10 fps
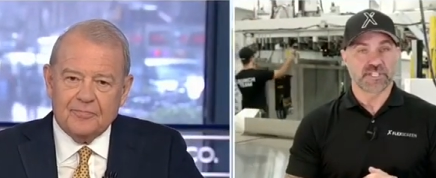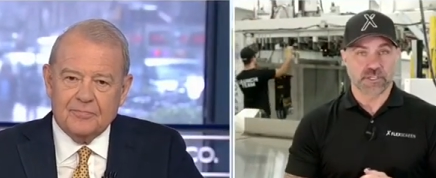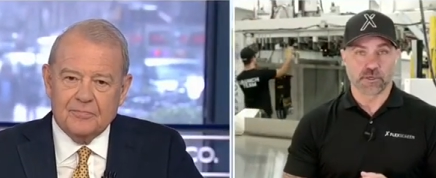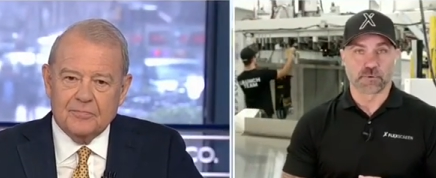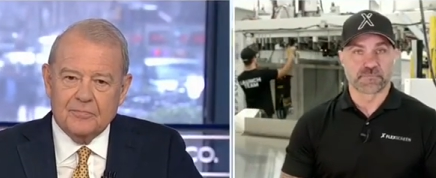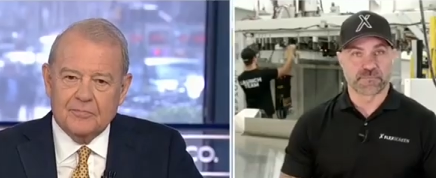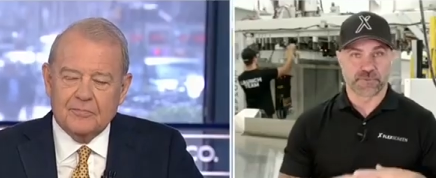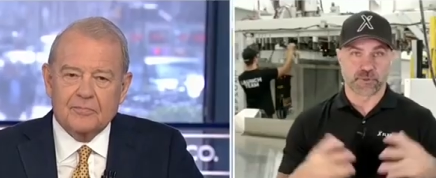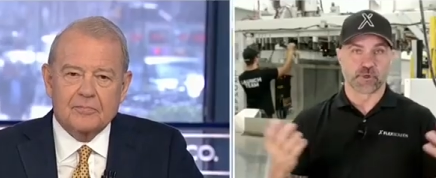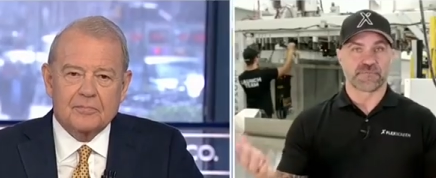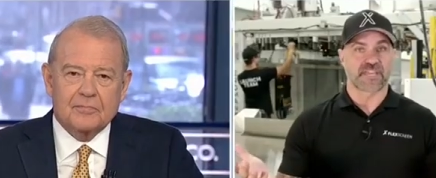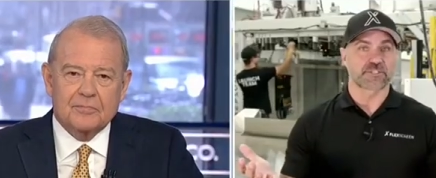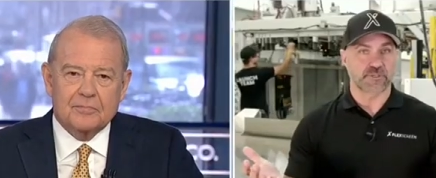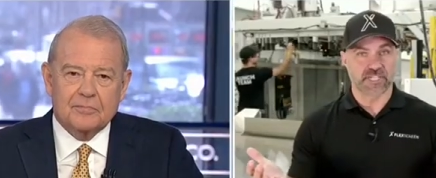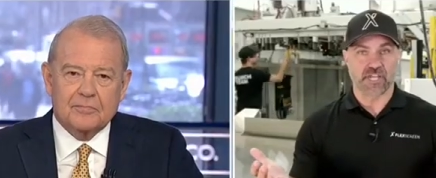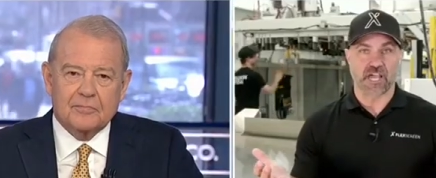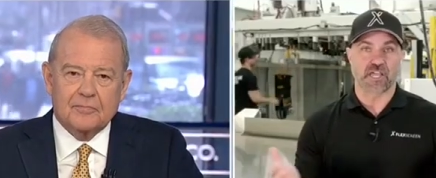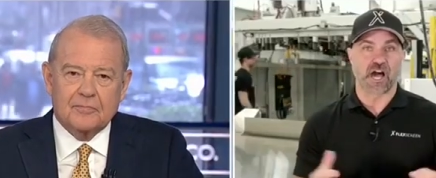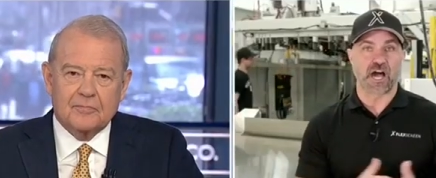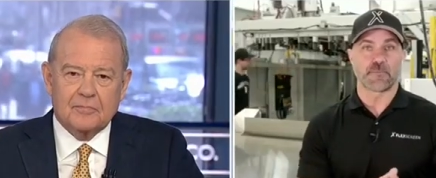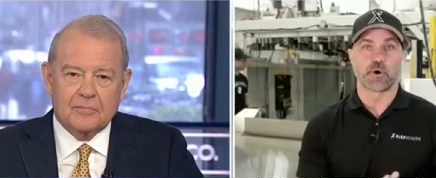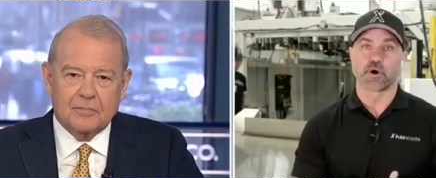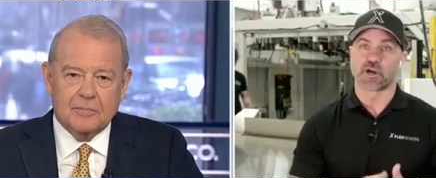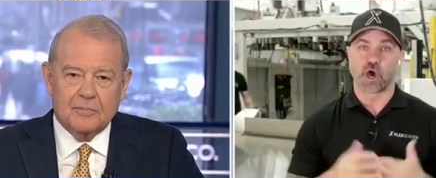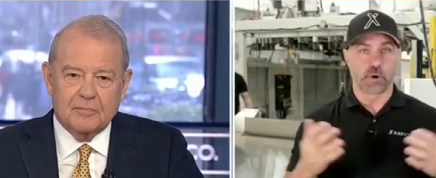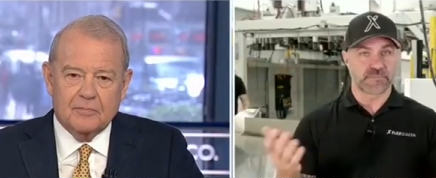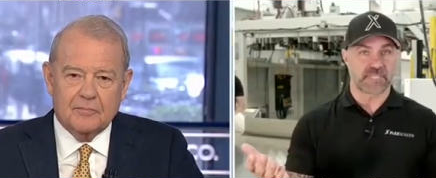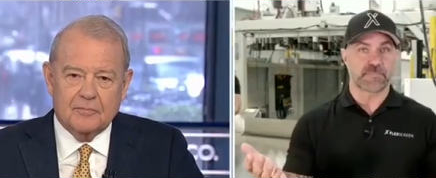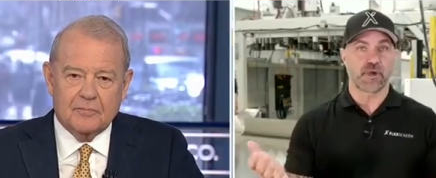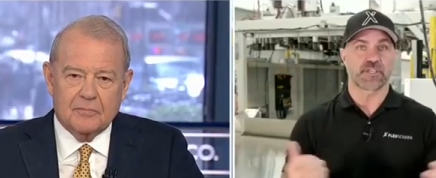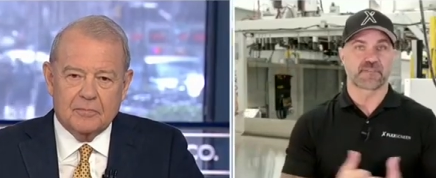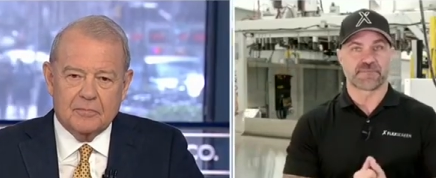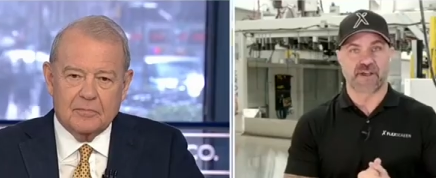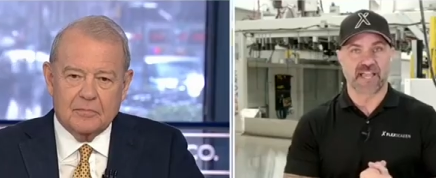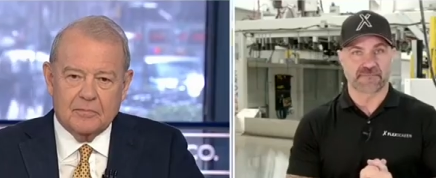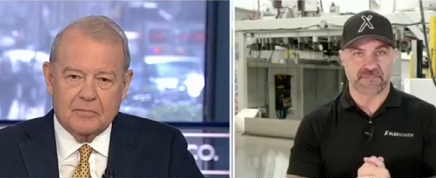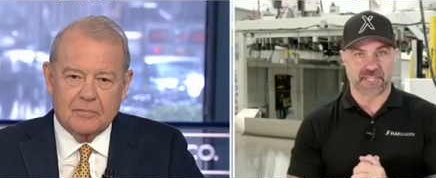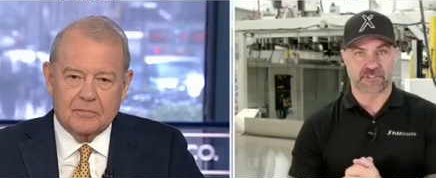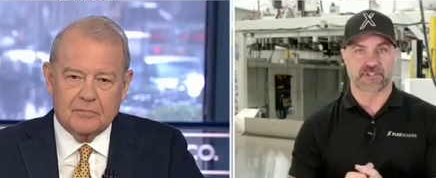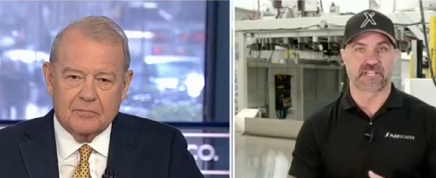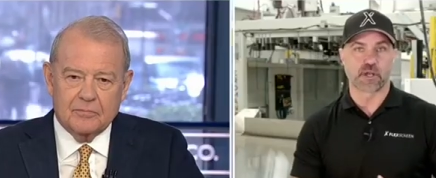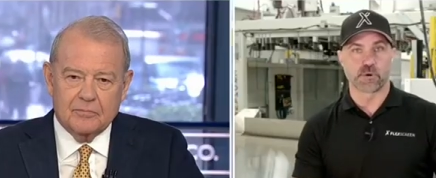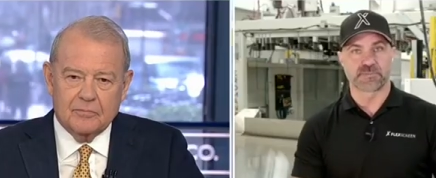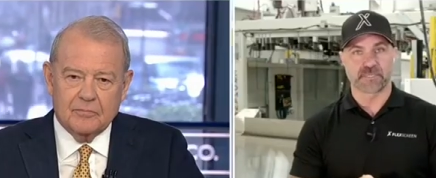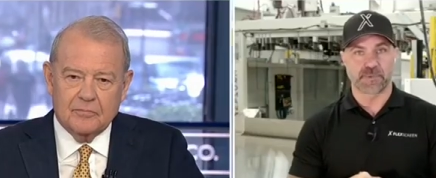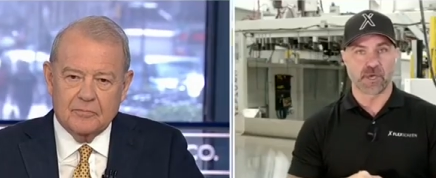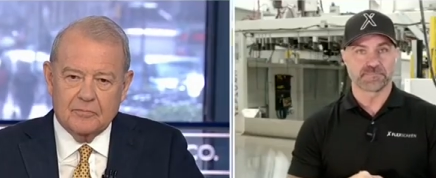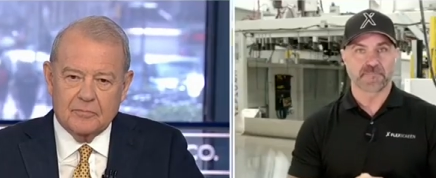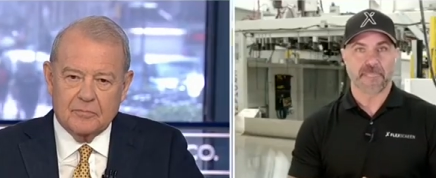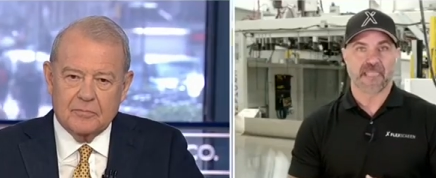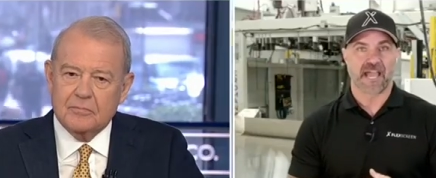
Speaker 1: We do, through FlexScreen.com or Home Depot. You can find FlexScreen in Home Depot.